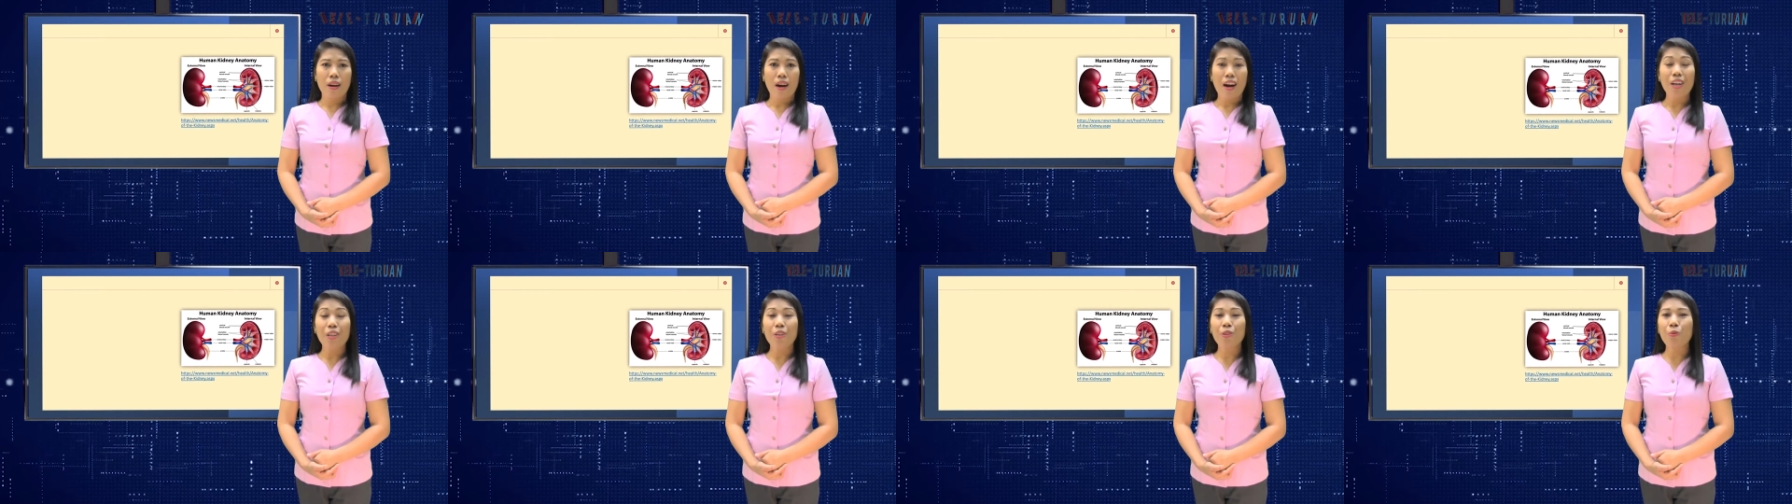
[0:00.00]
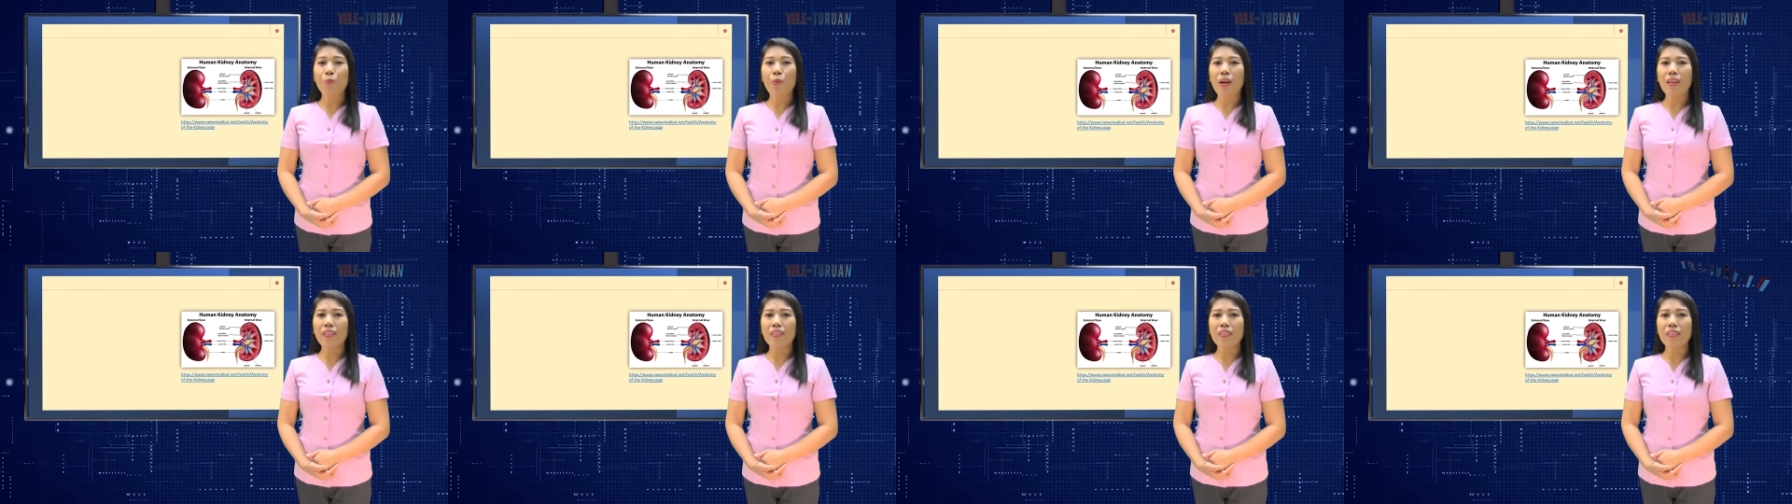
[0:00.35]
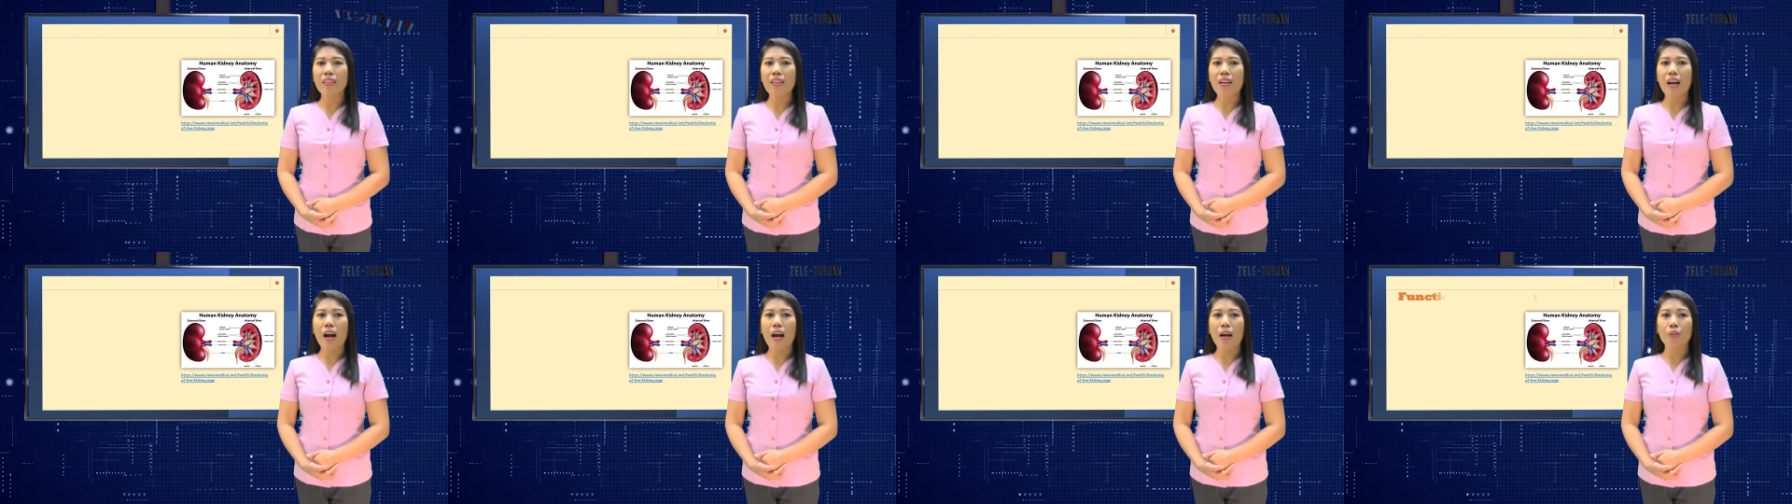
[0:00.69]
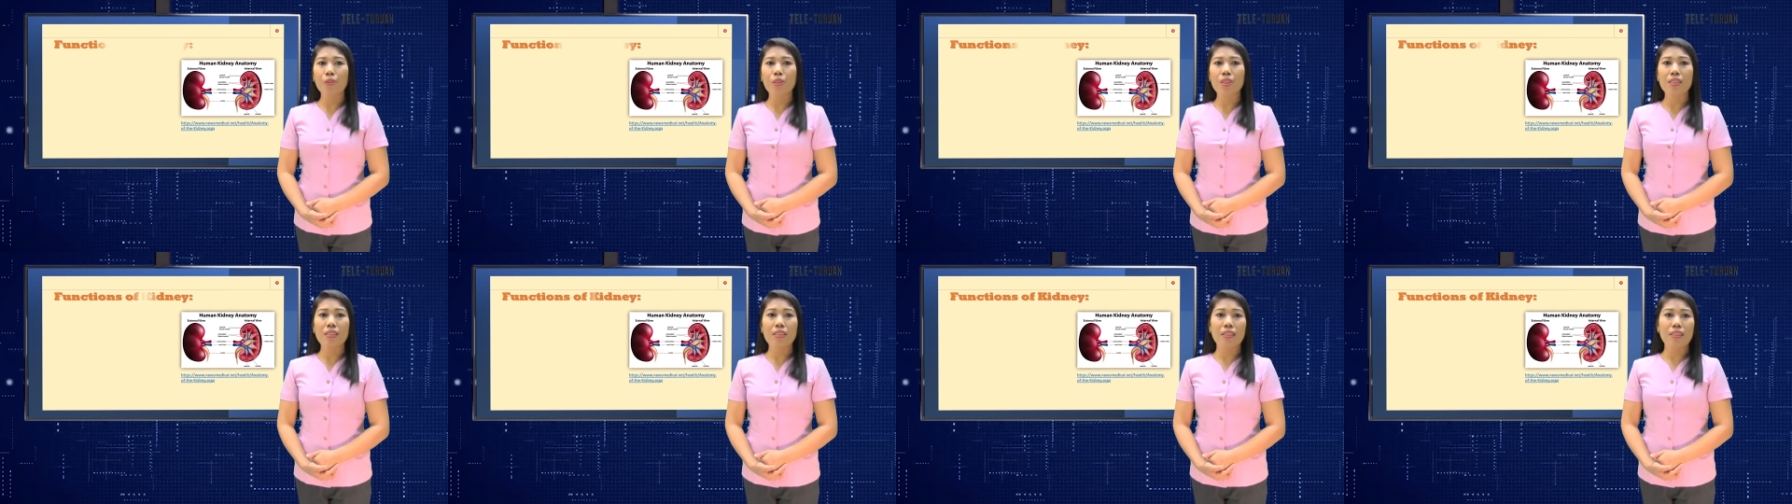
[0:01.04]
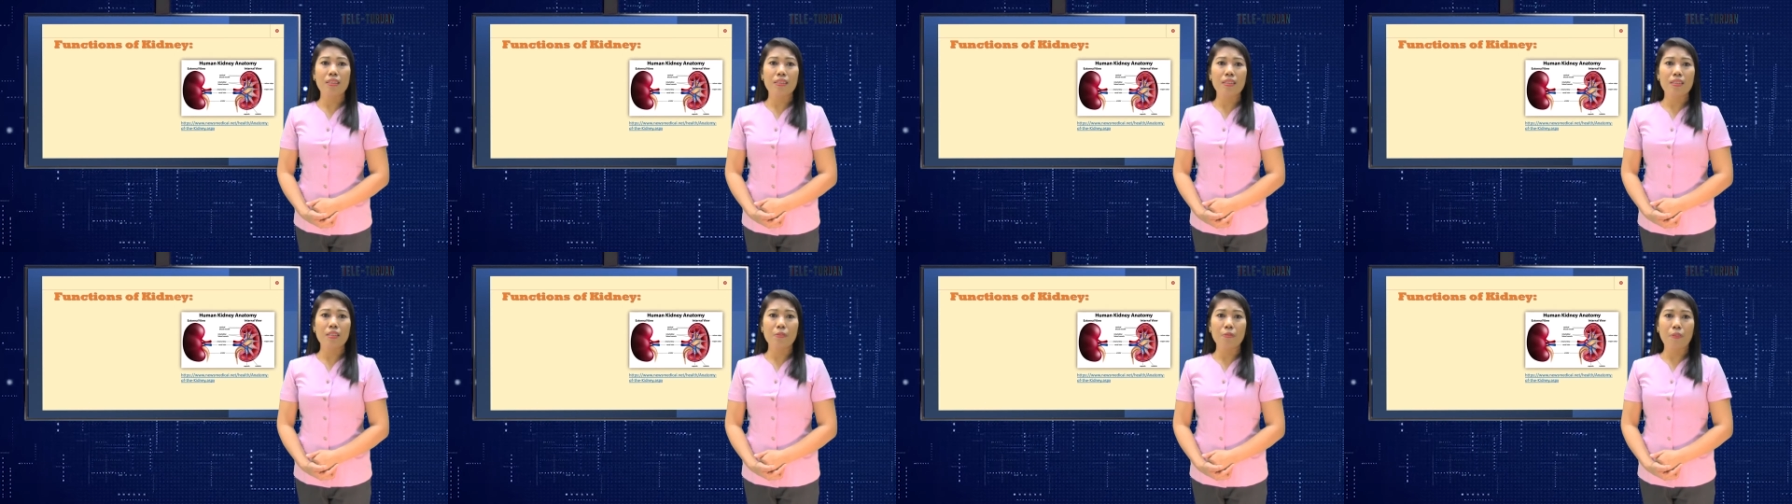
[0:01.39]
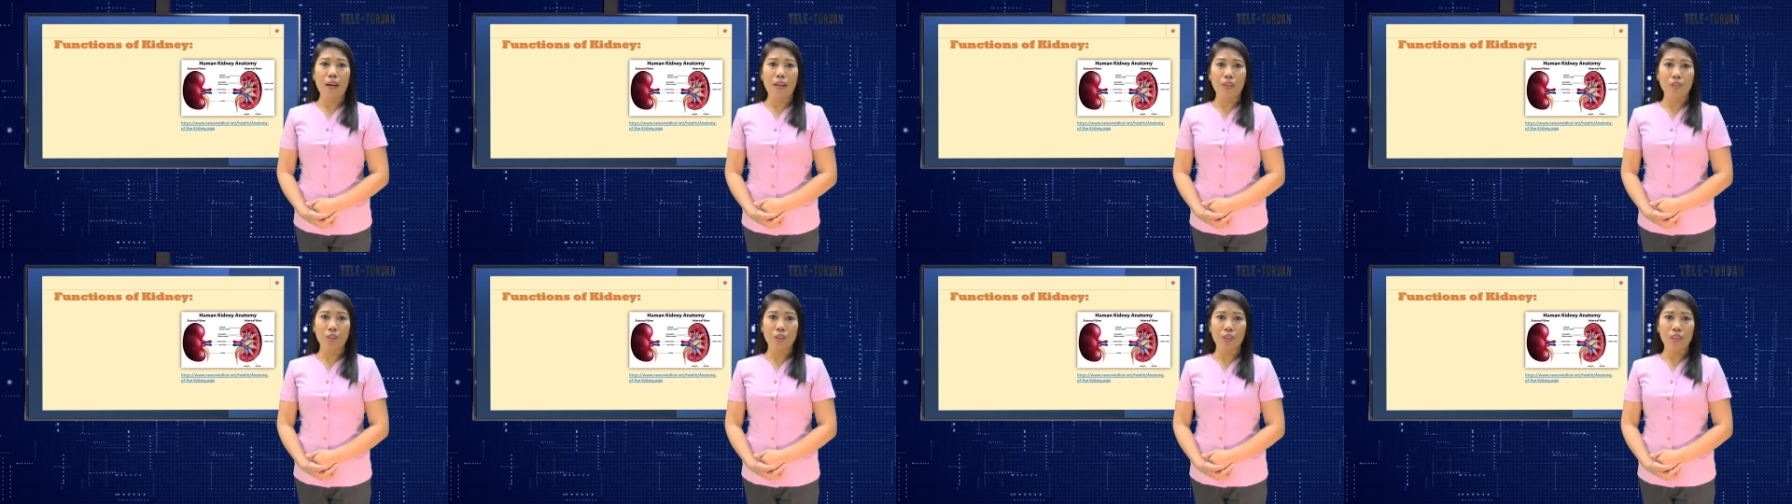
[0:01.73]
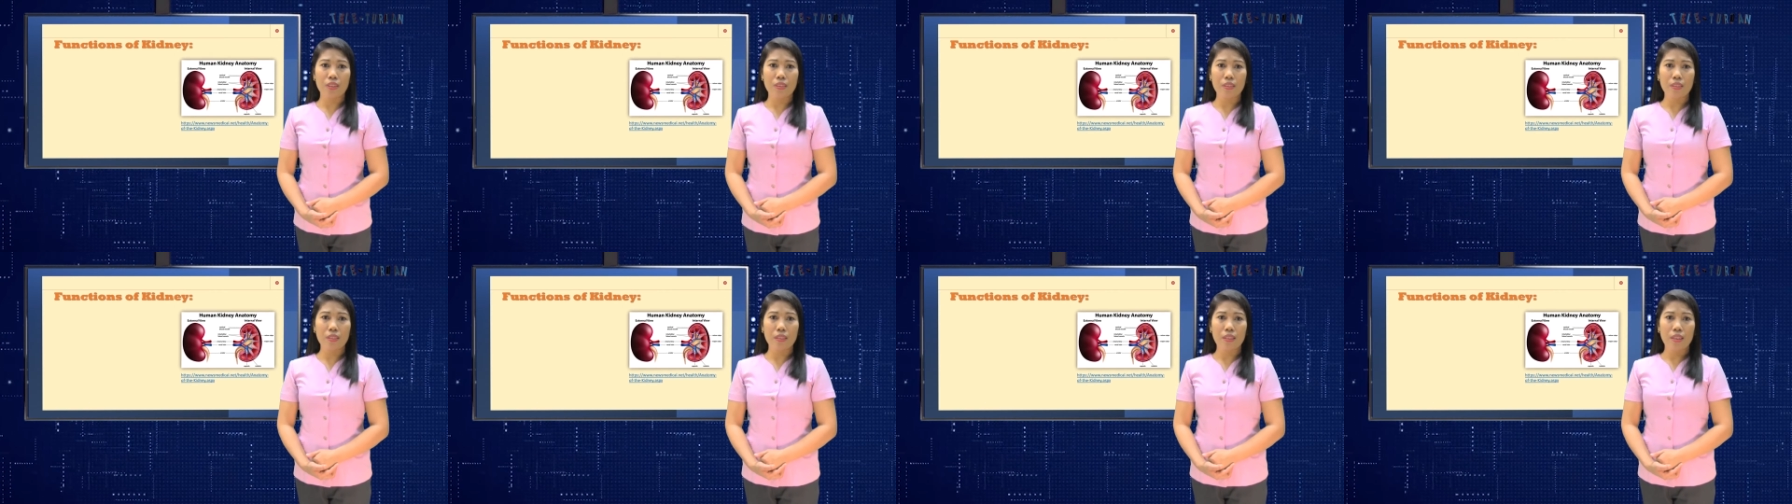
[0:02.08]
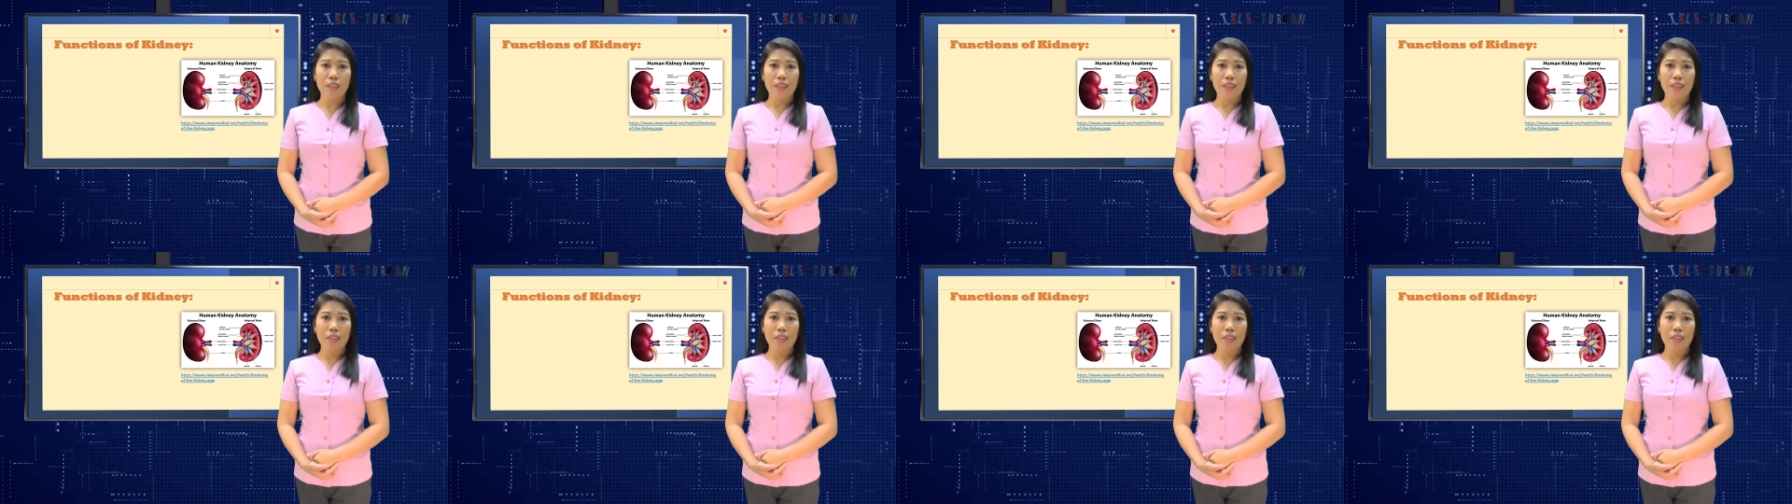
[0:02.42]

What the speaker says: Are you wondering how these kidneys function?